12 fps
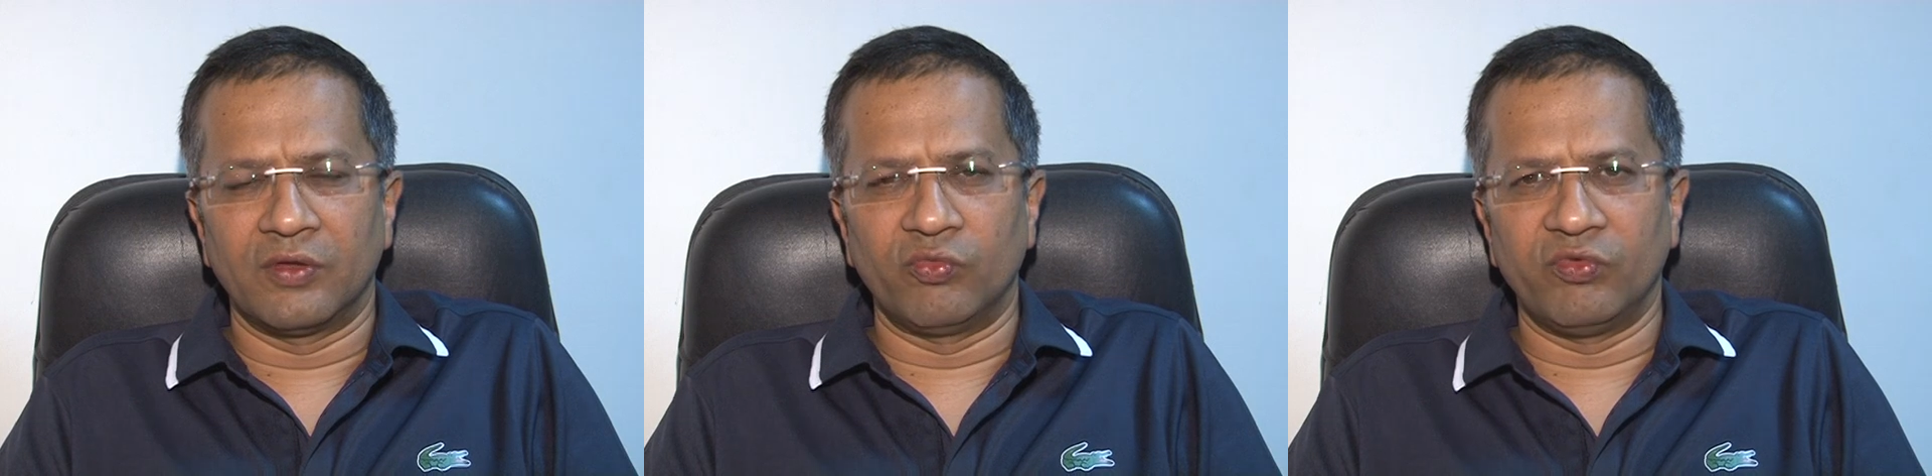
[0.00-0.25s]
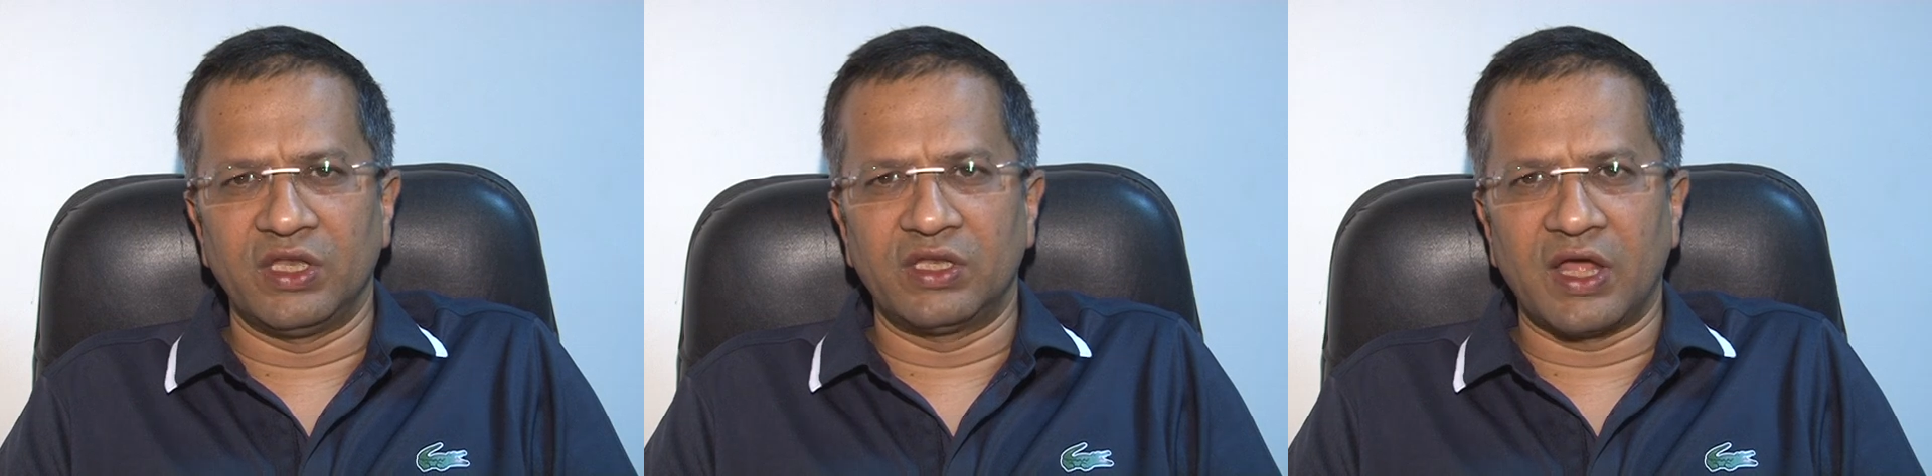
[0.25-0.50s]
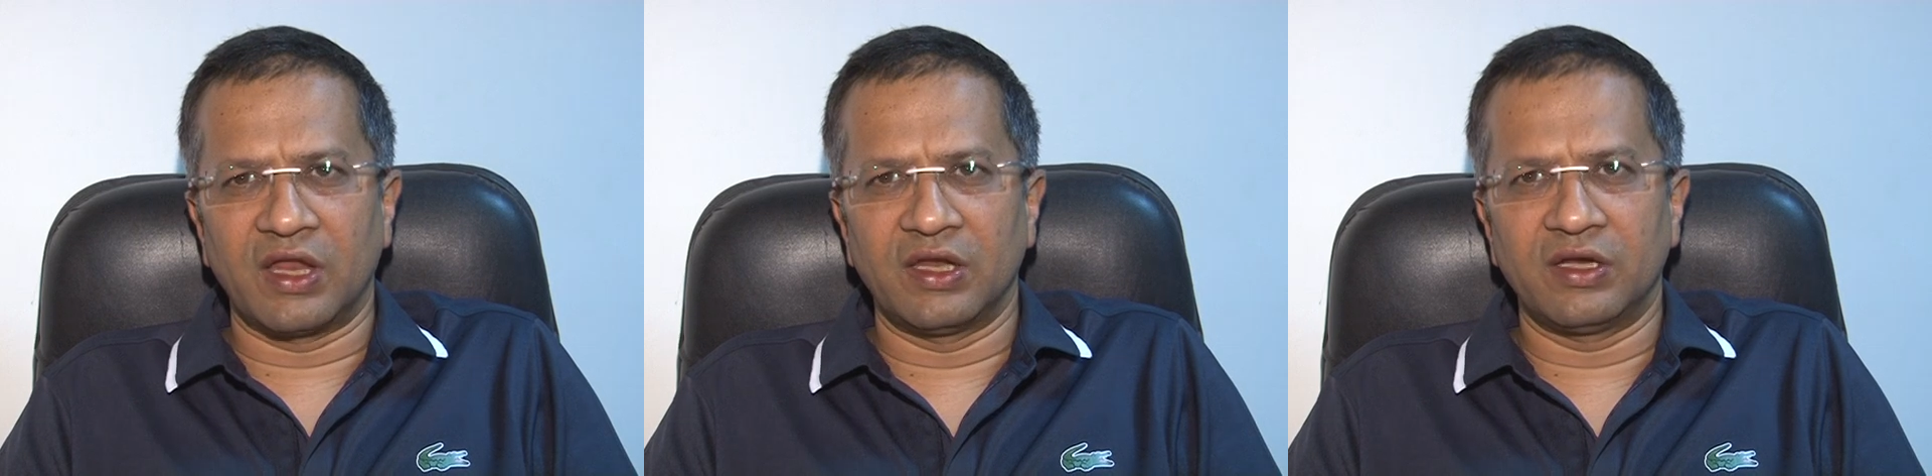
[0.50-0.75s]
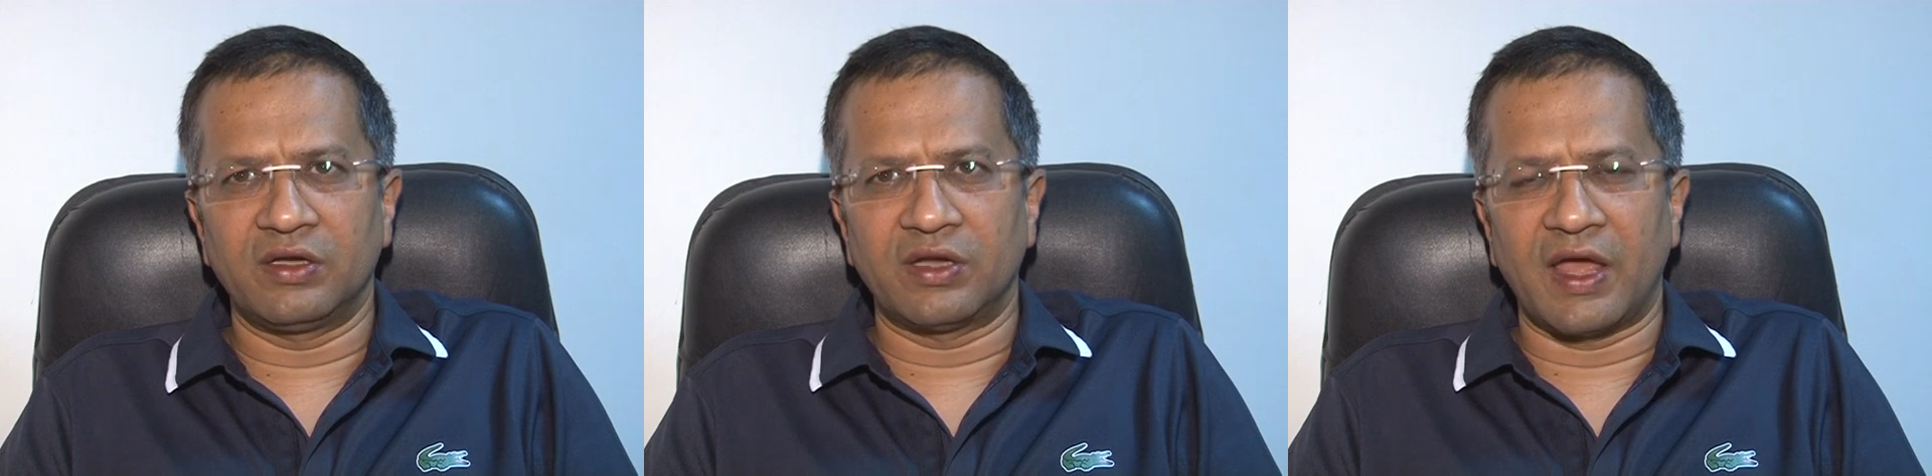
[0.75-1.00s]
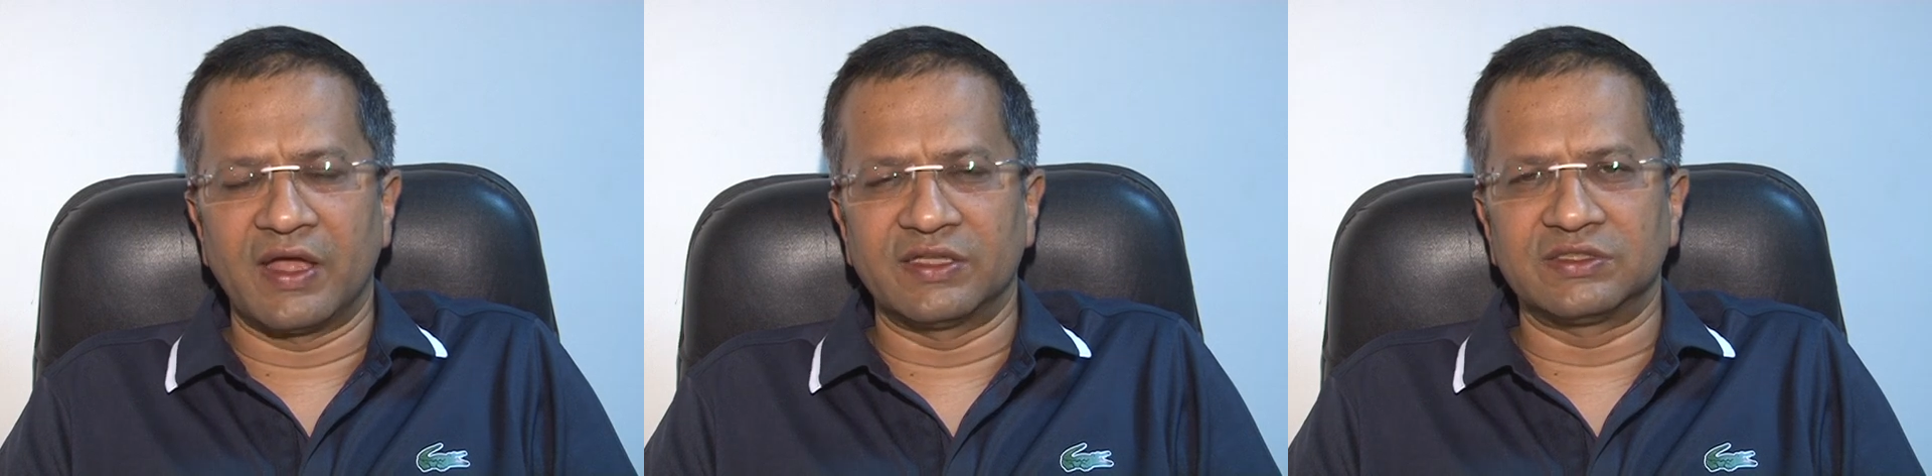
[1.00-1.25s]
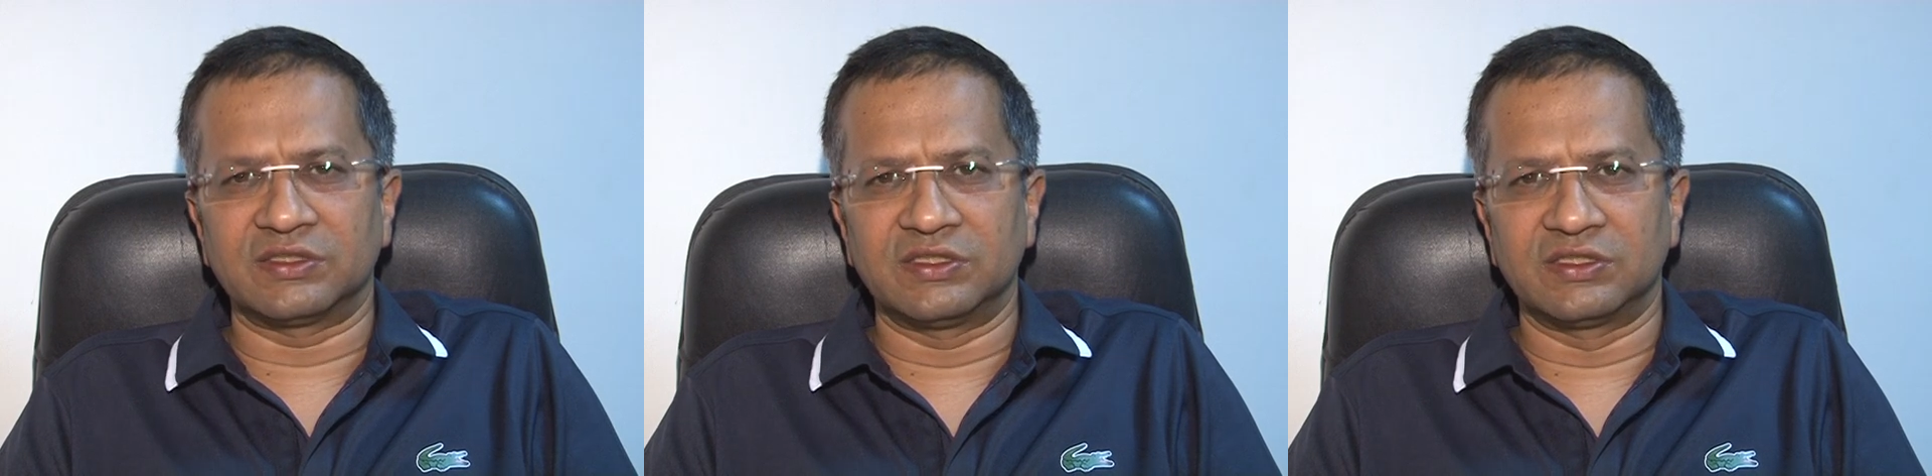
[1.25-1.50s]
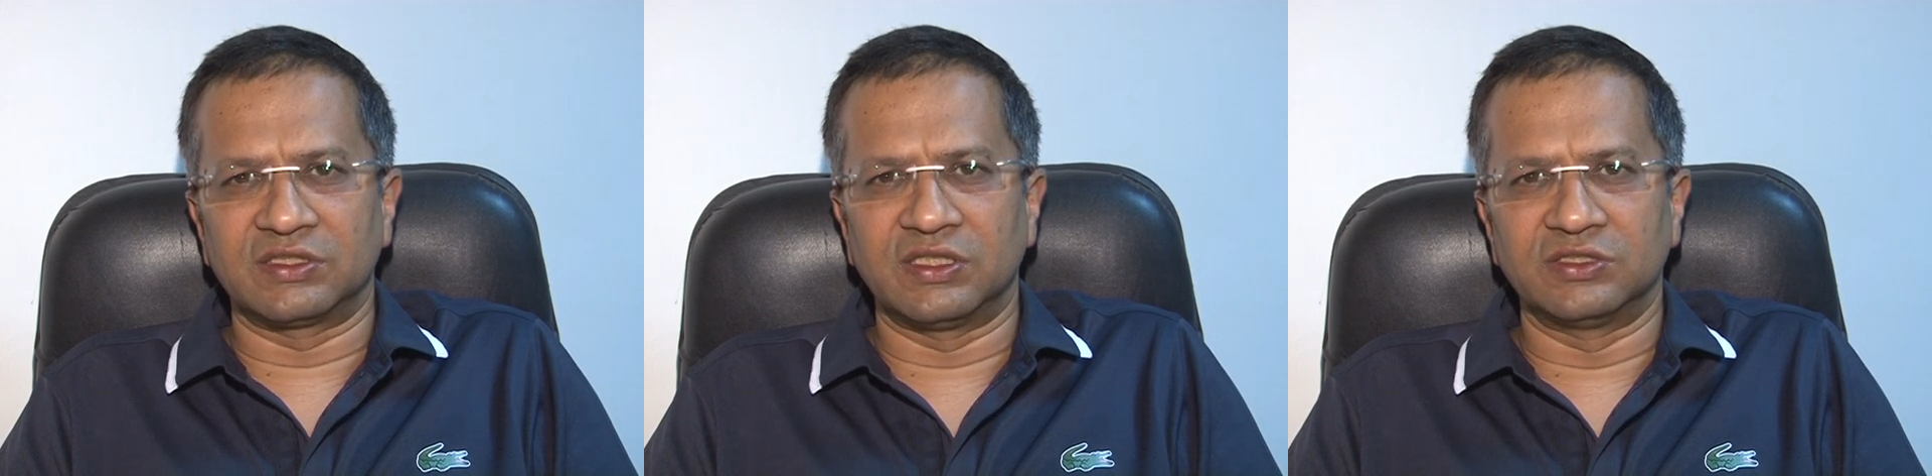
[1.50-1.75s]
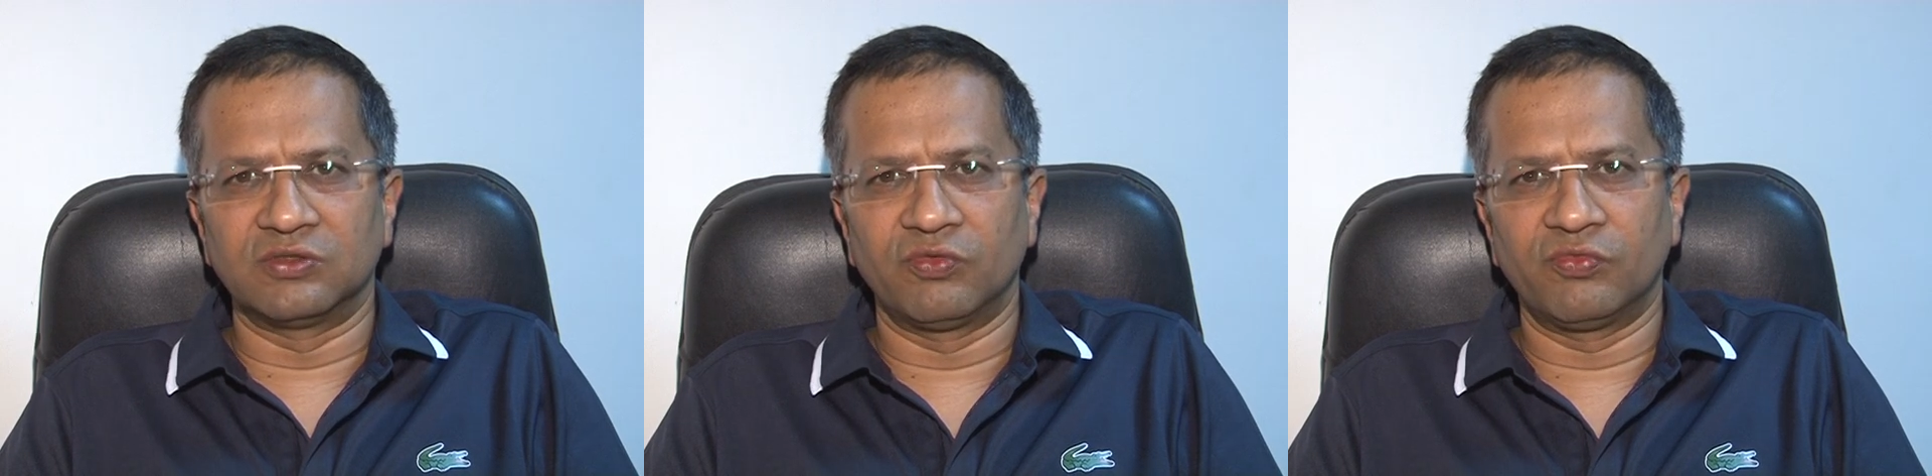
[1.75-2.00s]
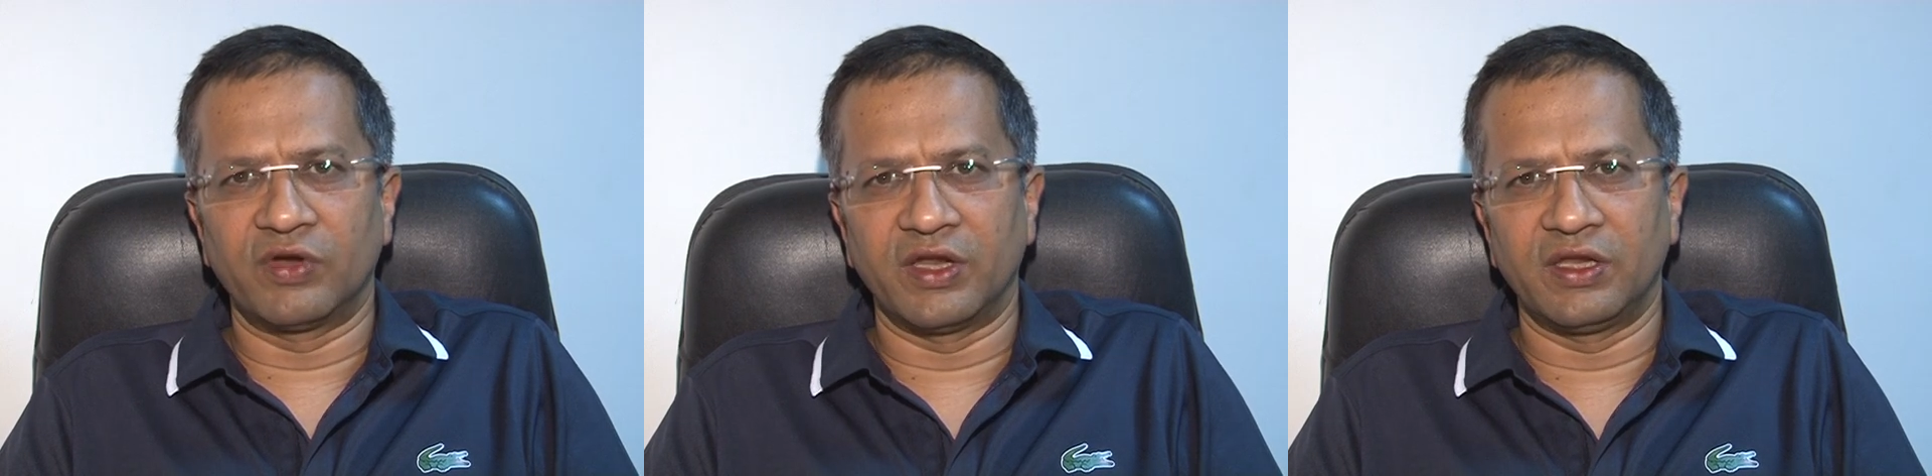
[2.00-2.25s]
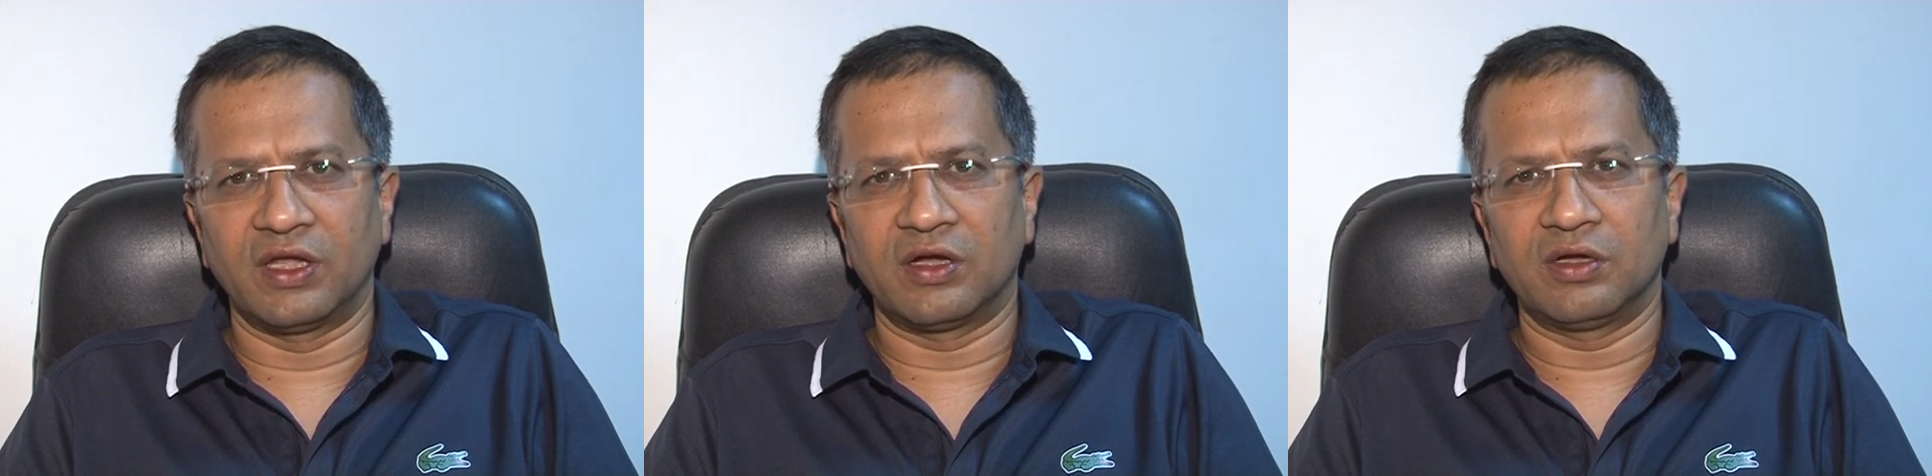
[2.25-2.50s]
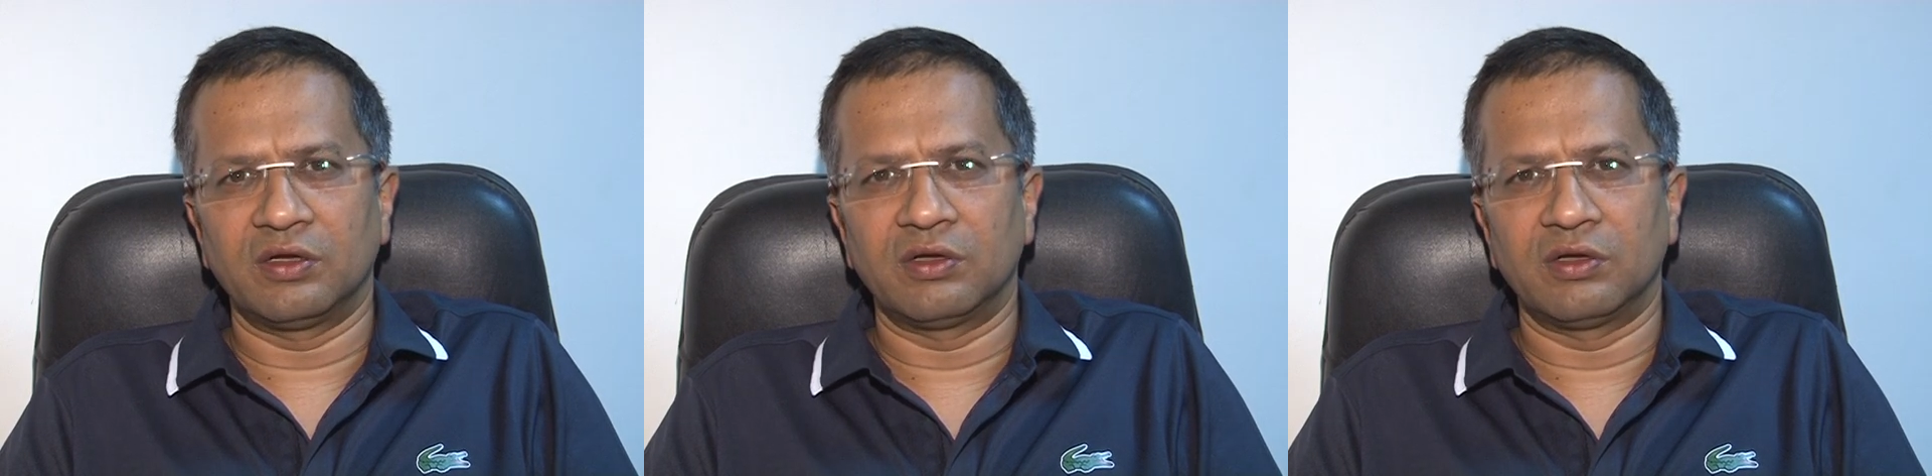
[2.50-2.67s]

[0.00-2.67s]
we tell it as schizophrenia